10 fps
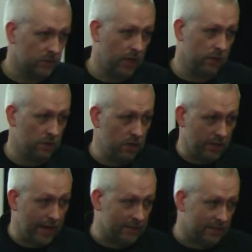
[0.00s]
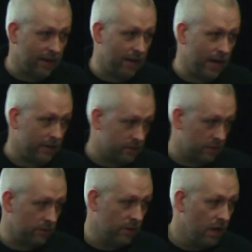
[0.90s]
Okay, so you can extend that
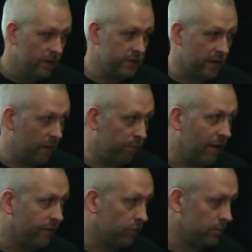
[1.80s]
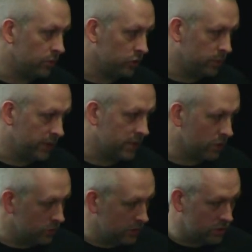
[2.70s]
into these kind of platform tools with
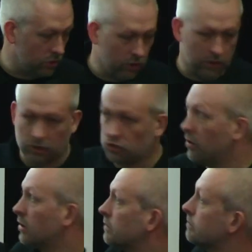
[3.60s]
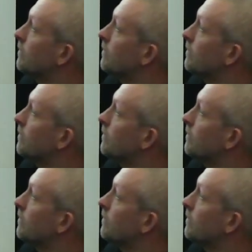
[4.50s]
this sort of construct.